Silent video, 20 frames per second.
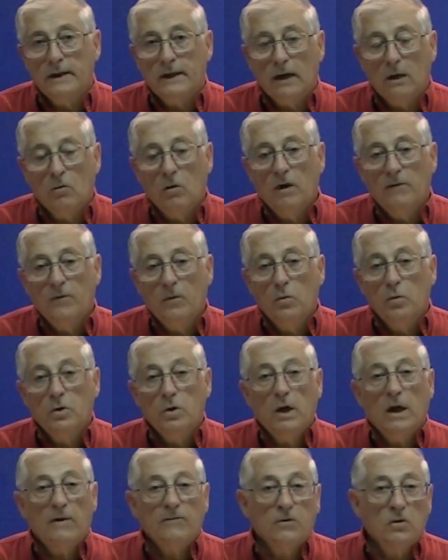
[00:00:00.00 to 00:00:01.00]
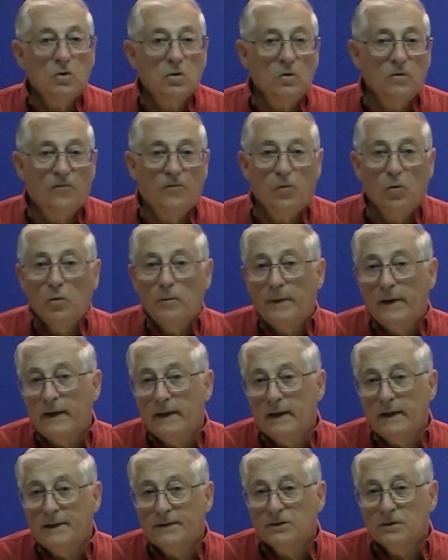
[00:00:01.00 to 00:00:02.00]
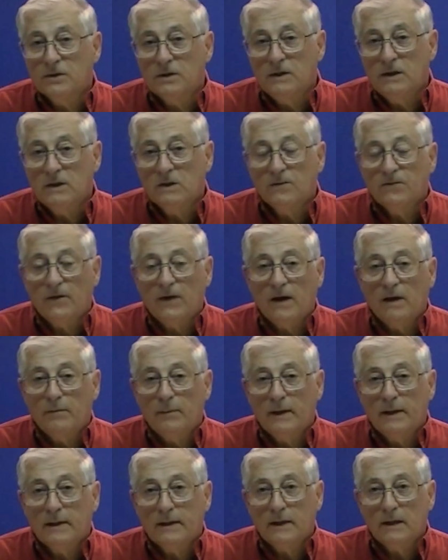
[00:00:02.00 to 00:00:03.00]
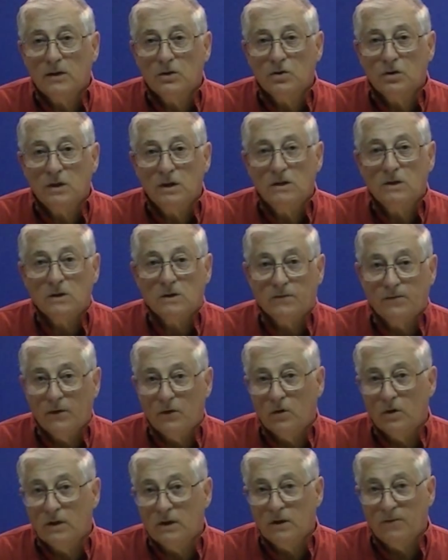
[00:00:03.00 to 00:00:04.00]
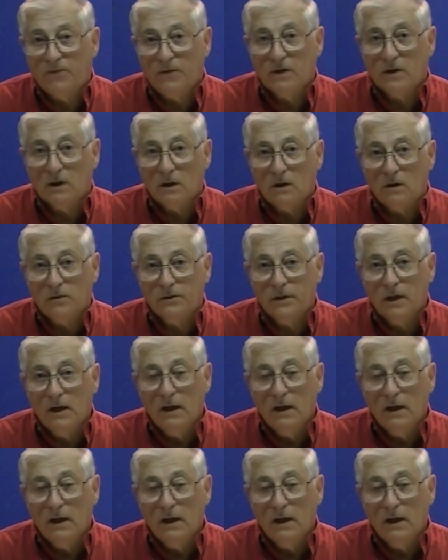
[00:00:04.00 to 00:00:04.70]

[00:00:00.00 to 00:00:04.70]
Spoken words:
However, when you have to do 4x8 sheets, 5x10 sheets, it's very difficult,